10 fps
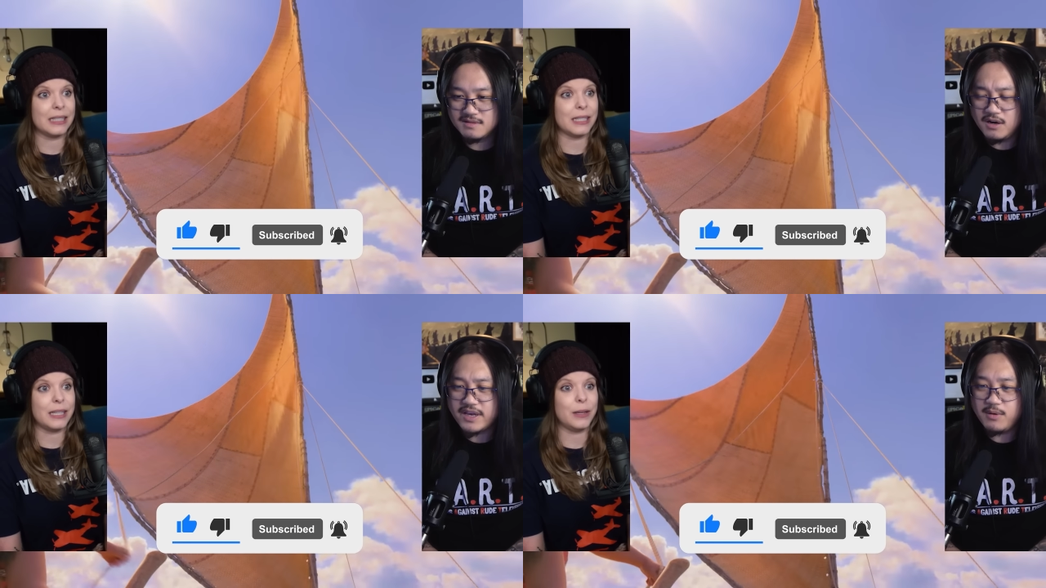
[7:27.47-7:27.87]

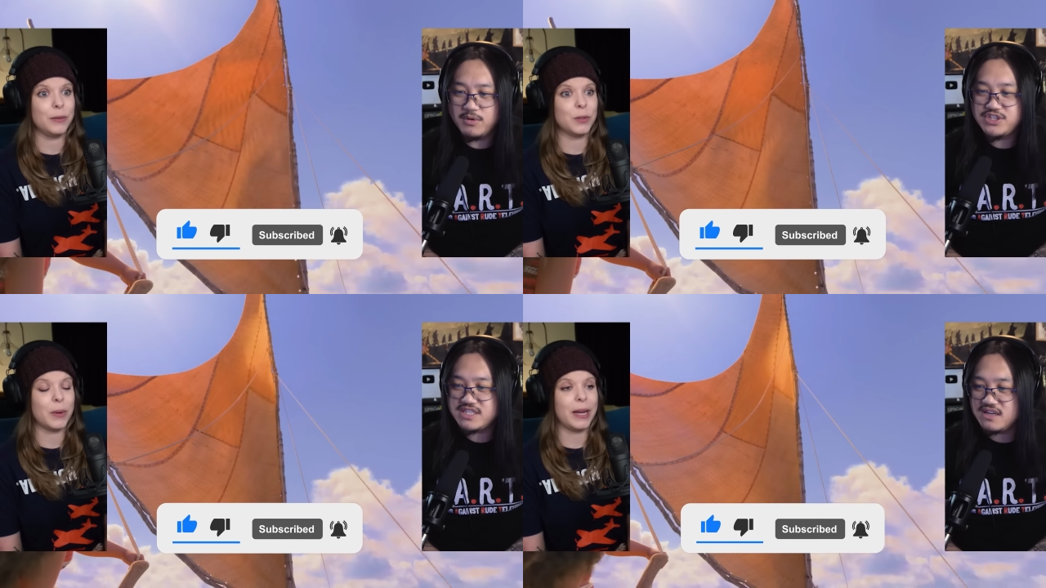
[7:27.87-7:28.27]
Speaker 1: Okay, okay well,
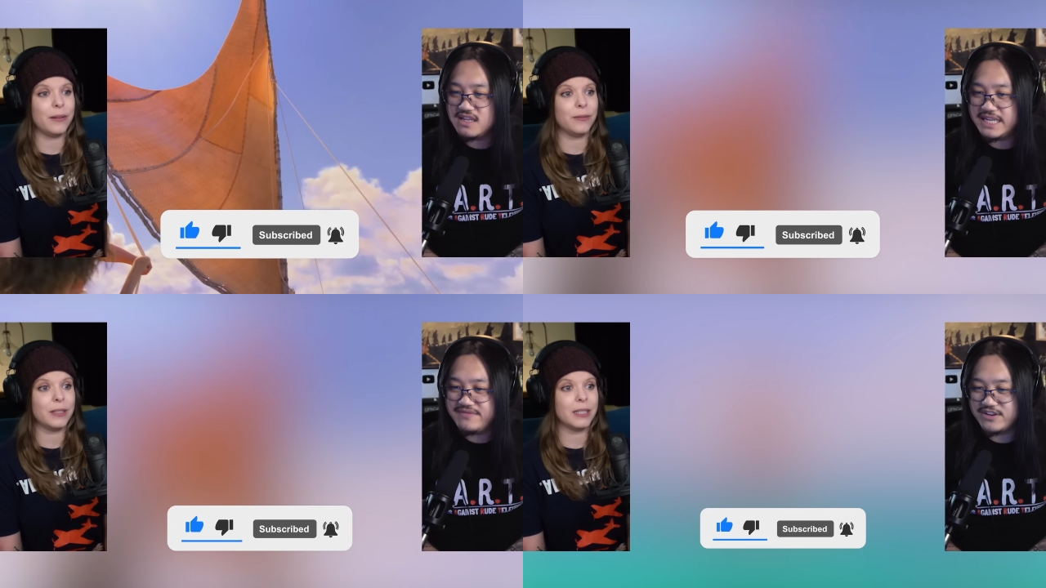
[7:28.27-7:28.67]
she's wave. not
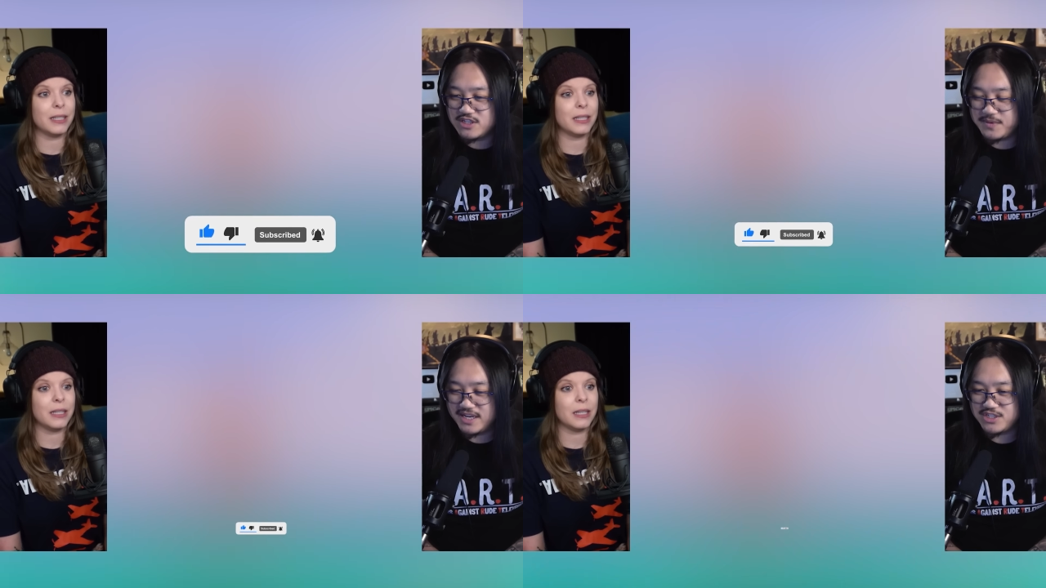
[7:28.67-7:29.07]
leaving just
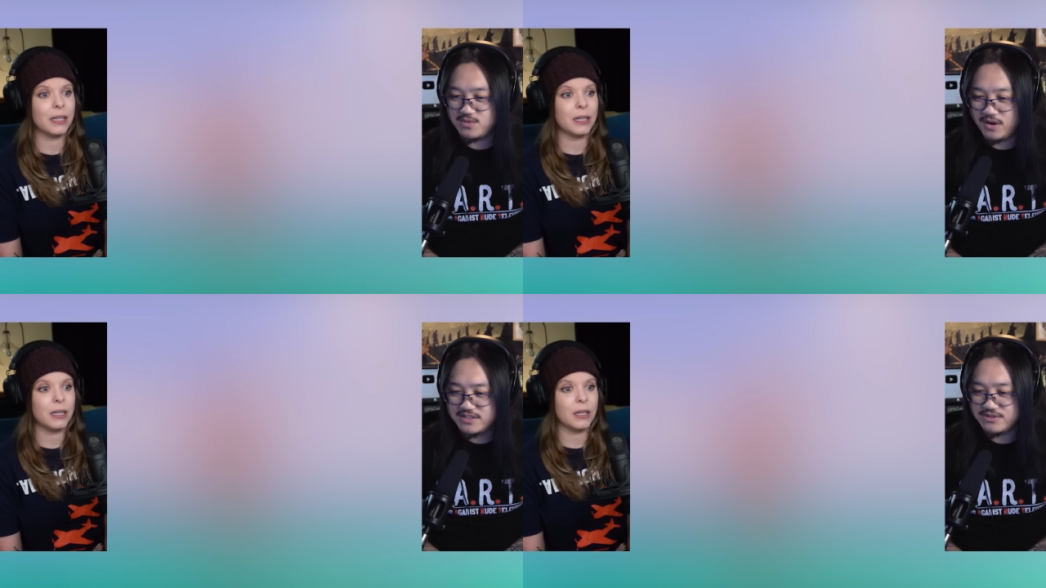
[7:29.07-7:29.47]
because she
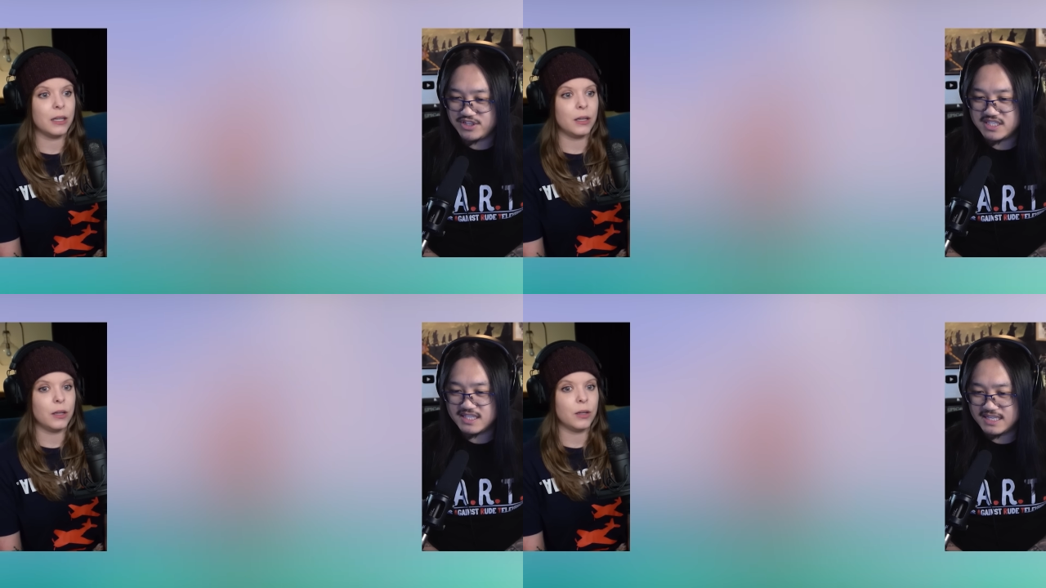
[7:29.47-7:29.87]
wants to.
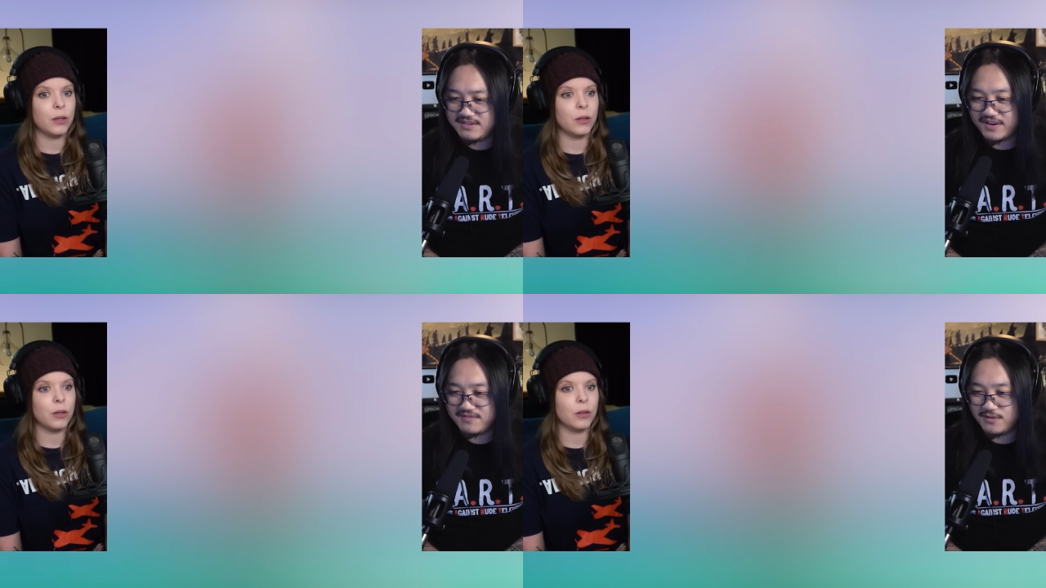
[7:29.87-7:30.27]
She's
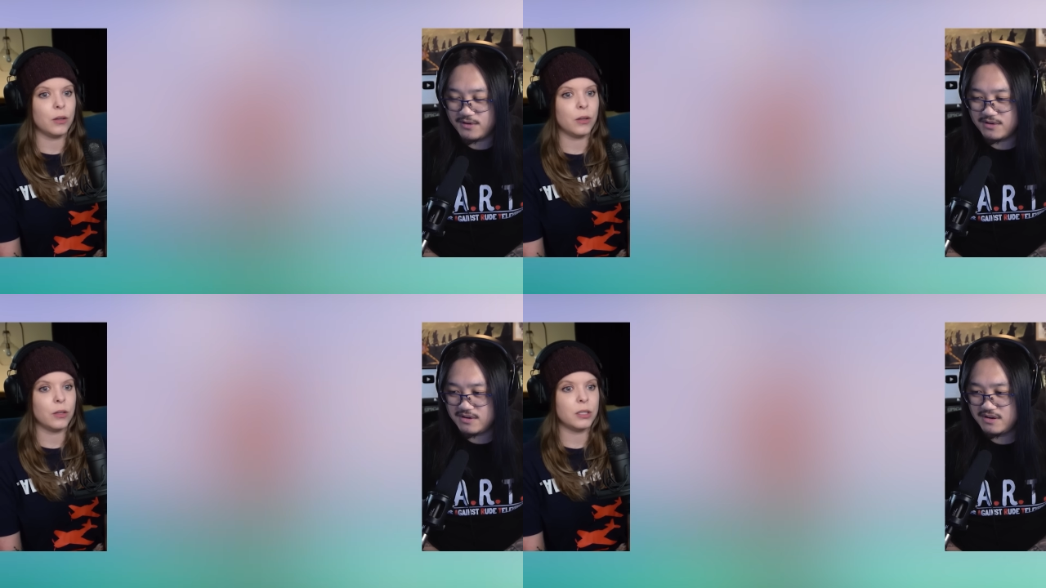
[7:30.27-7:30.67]
leaving
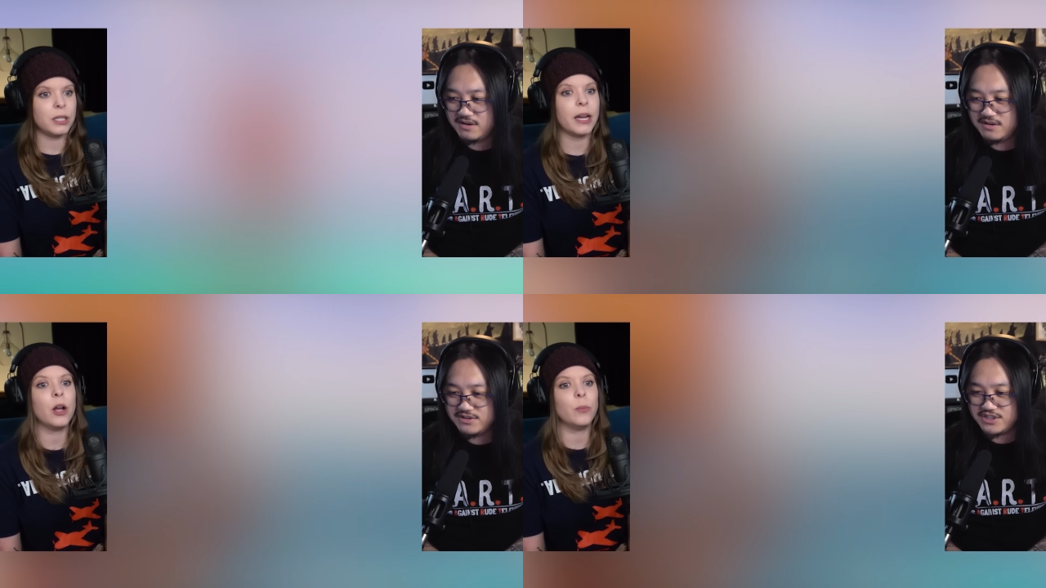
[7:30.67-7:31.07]
for... To
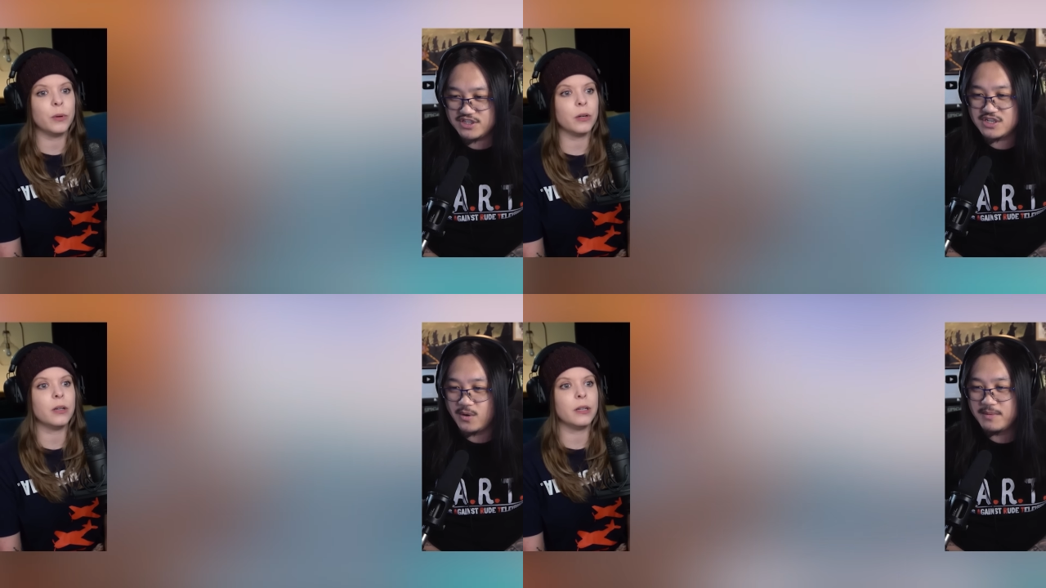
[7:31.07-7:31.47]
help She's just
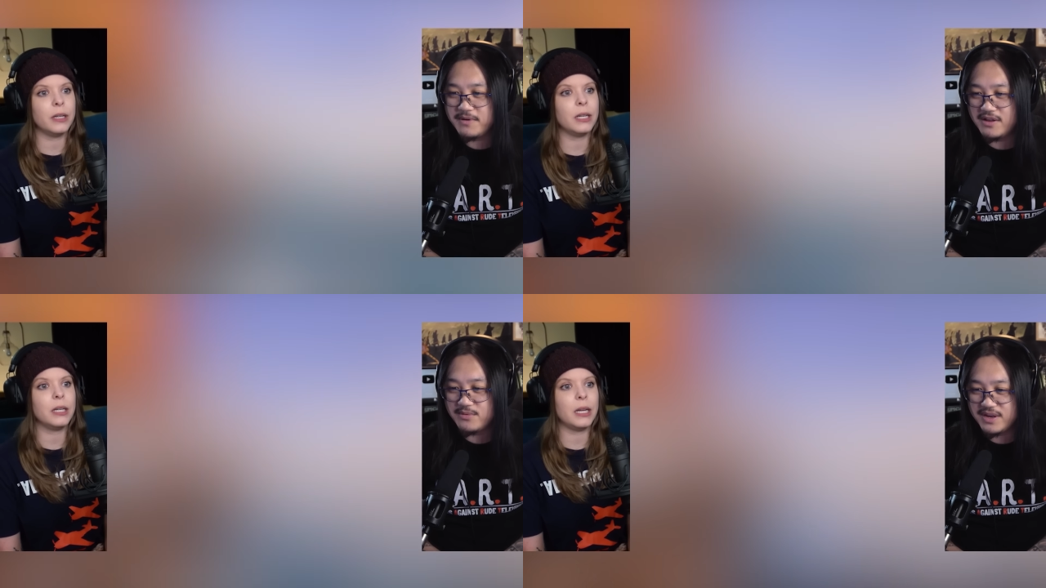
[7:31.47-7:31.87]
her. going
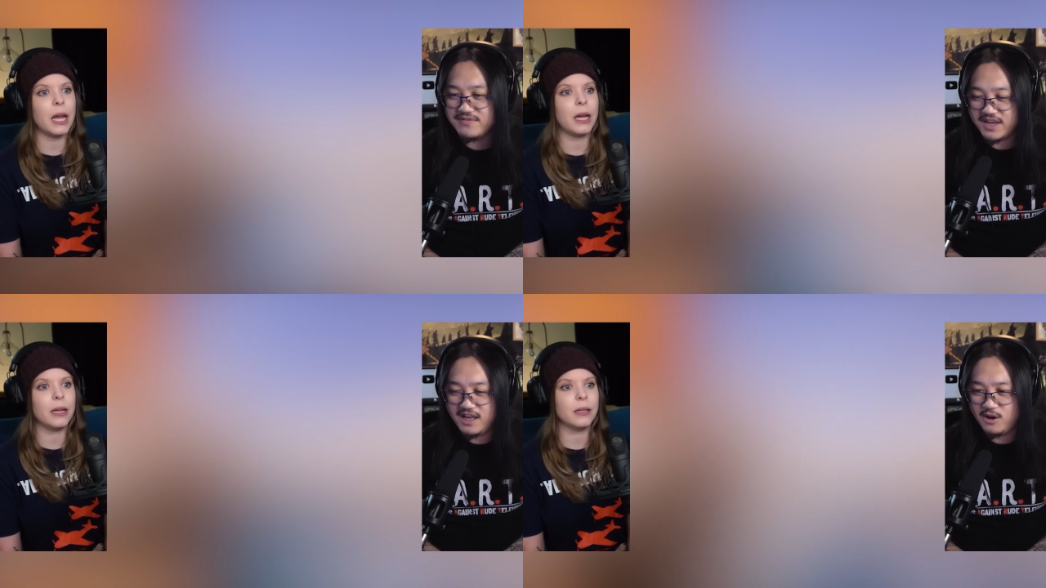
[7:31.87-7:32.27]
beyond the reef yeah. to
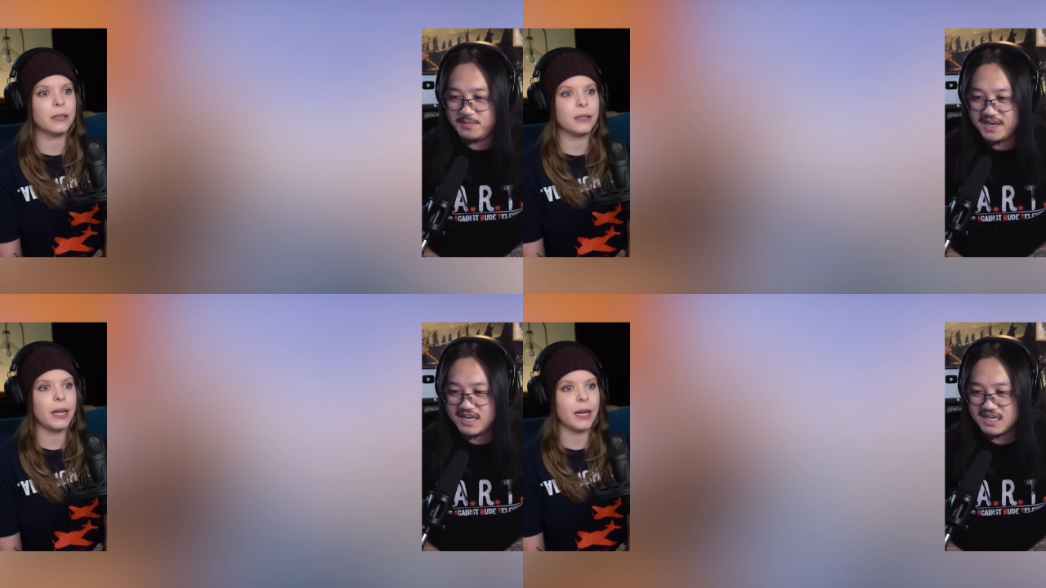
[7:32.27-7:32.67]
help,
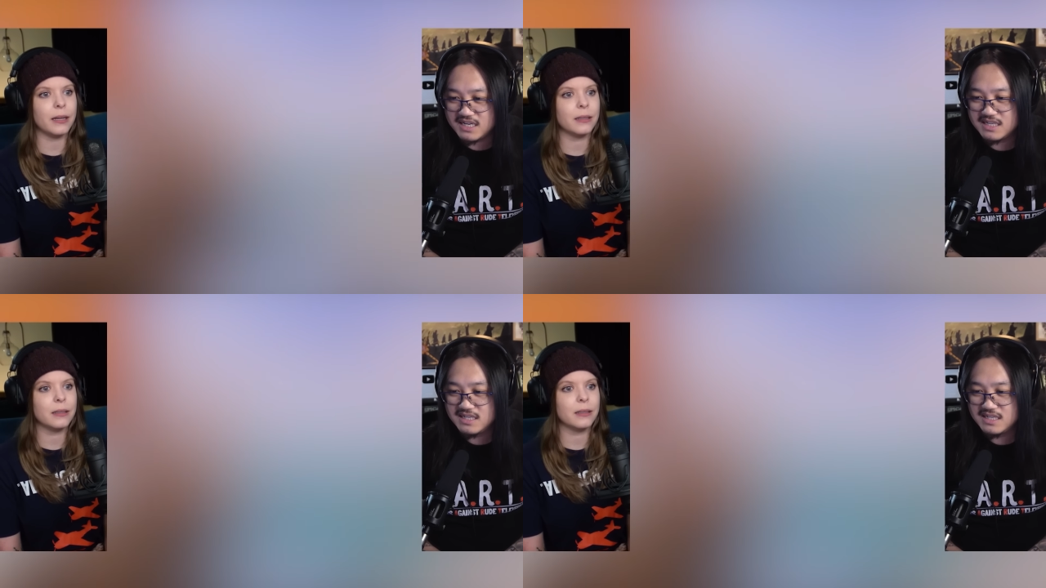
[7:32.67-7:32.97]
yeah.